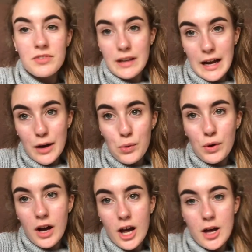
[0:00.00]
It's
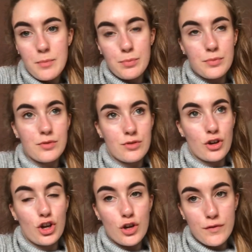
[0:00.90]
now um
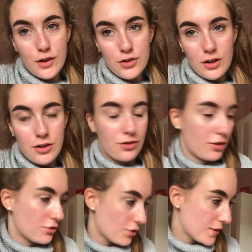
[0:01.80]
hoovered and
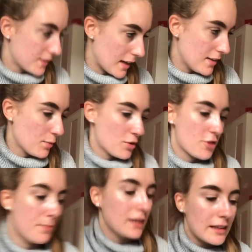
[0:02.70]
dusted
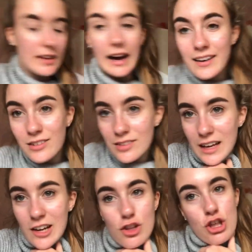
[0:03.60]
which means I can just
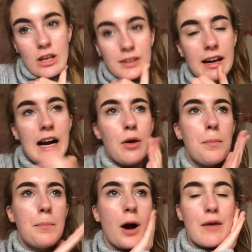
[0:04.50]
like chill now
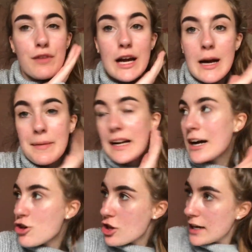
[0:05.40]
but I think I might
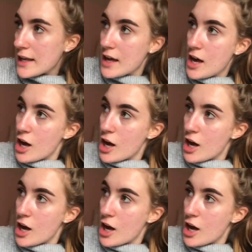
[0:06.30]
actually